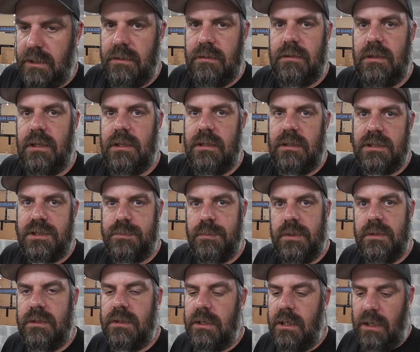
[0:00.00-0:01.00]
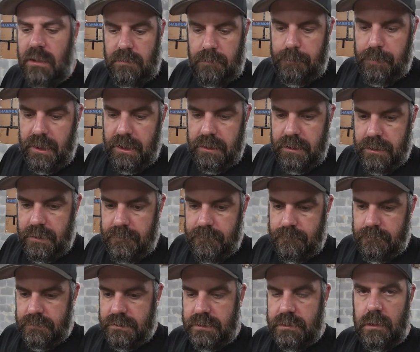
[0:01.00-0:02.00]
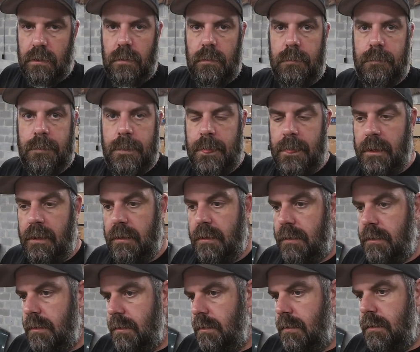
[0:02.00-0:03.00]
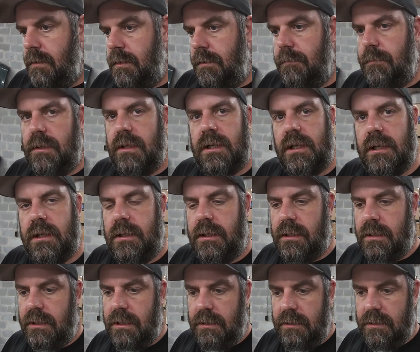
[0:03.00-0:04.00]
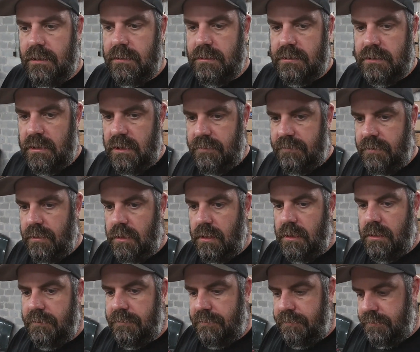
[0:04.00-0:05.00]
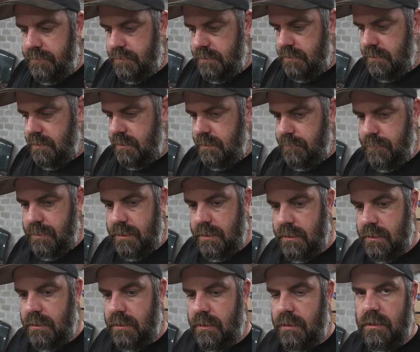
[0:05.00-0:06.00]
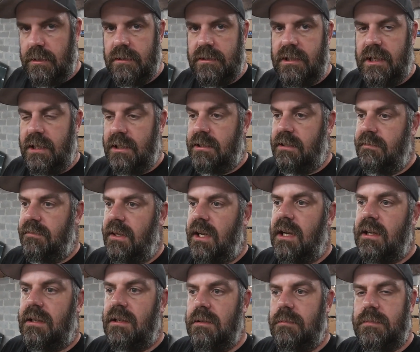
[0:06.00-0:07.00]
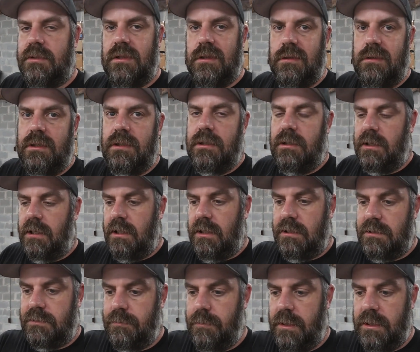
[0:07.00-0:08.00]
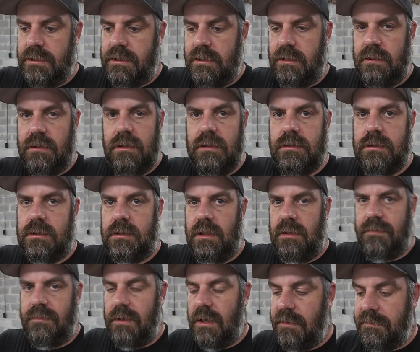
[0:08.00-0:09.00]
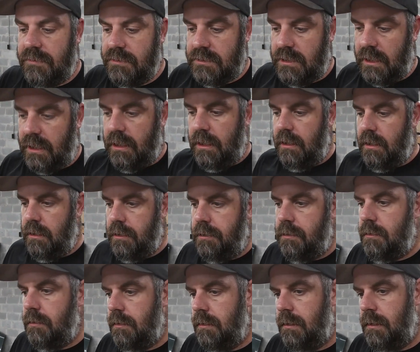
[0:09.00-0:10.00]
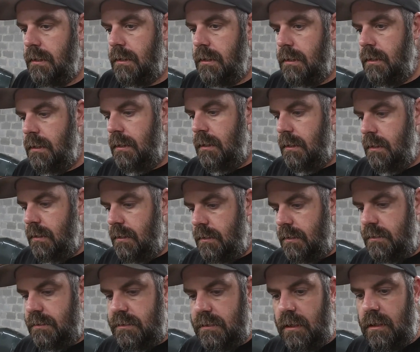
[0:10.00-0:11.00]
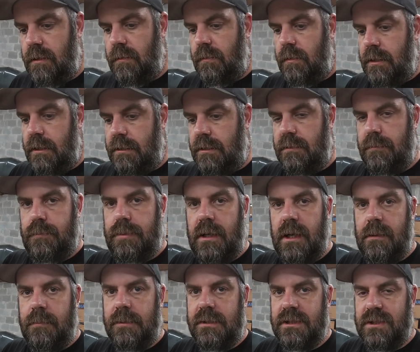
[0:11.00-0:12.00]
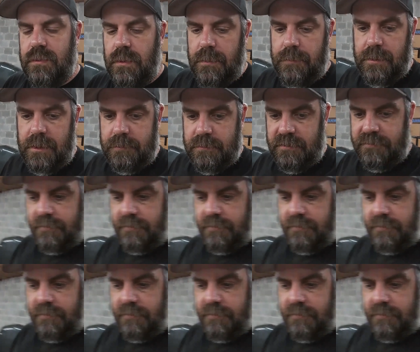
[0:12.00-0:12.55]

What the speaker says: getting ready to smooth it out and paint it. So I'm gonna get all that little stuff off. I'm gonna take the vacuum to it and get as much of the loose stuff off as I can to start with, and probably sweep up